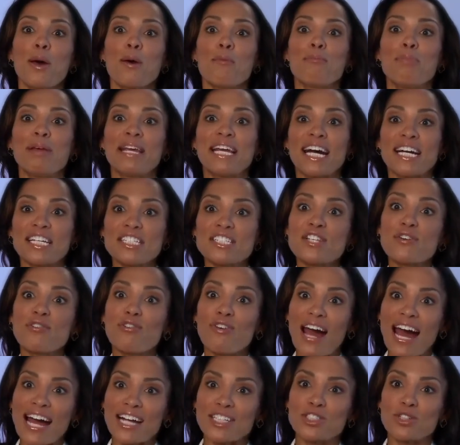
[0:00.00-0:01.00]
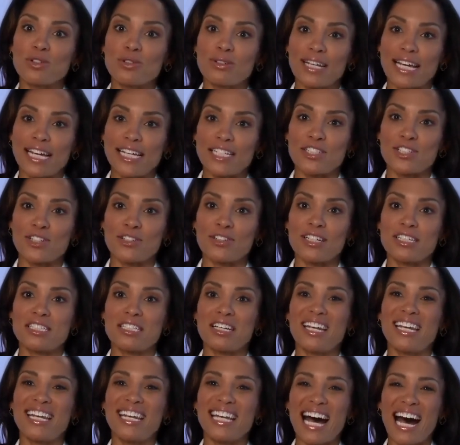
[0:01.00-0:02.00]
Because the Fraxel Laser is
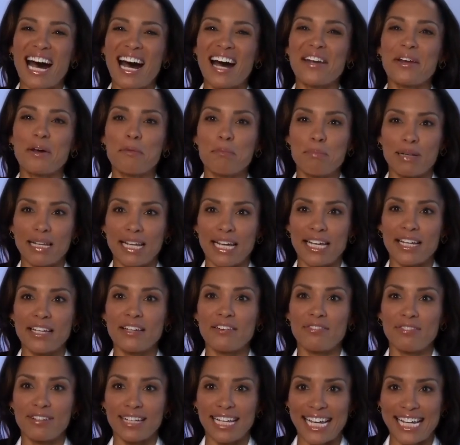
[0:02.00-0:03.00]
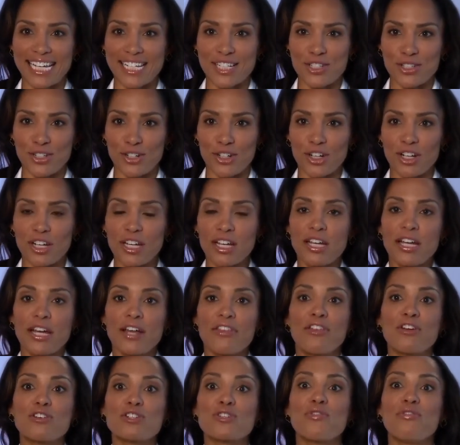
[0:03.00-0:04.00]
a non-ablative laser,
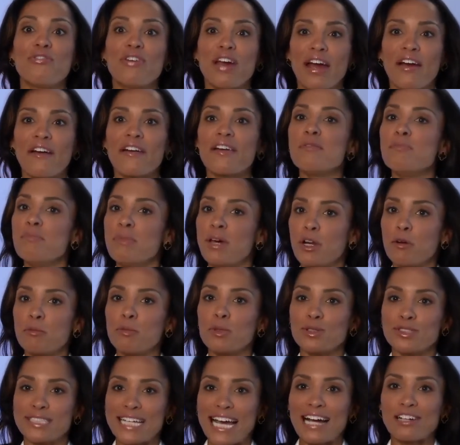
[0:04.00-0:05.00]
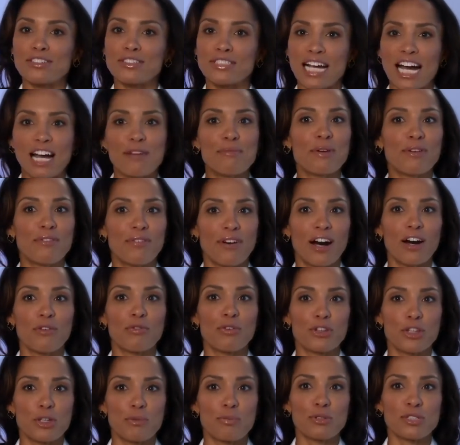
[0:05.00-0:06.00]
there's very minimal downtime involved
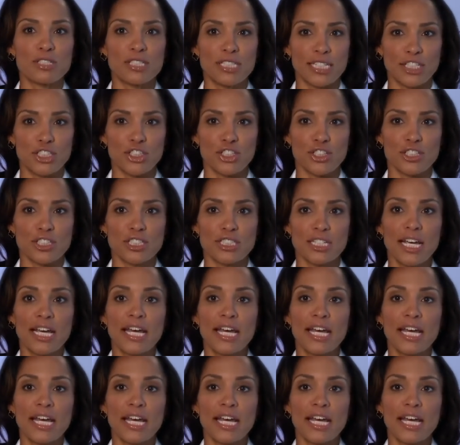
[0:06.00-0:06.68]
with the procedures.